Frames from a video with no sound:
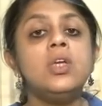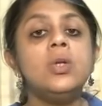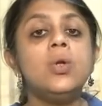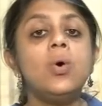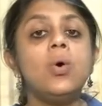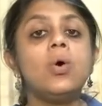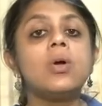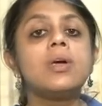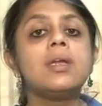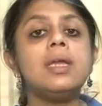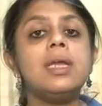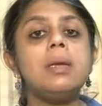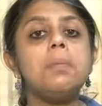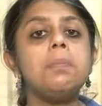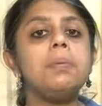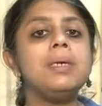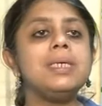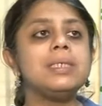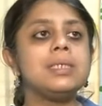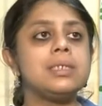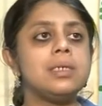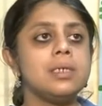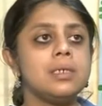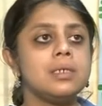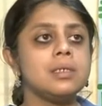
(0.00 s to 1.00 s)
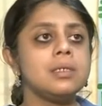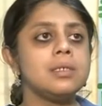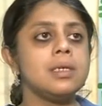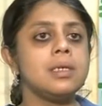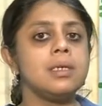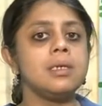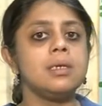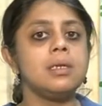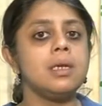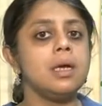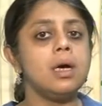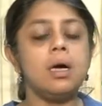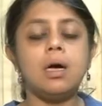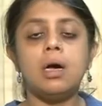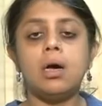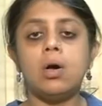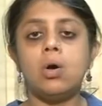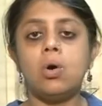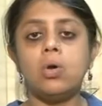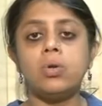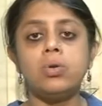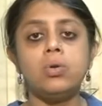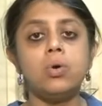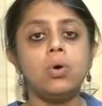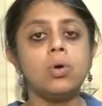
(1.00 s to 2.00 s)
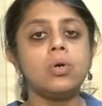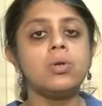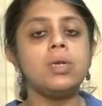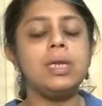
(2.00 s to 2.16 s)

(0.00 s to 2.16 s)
no Greenpeace citizen uh, or no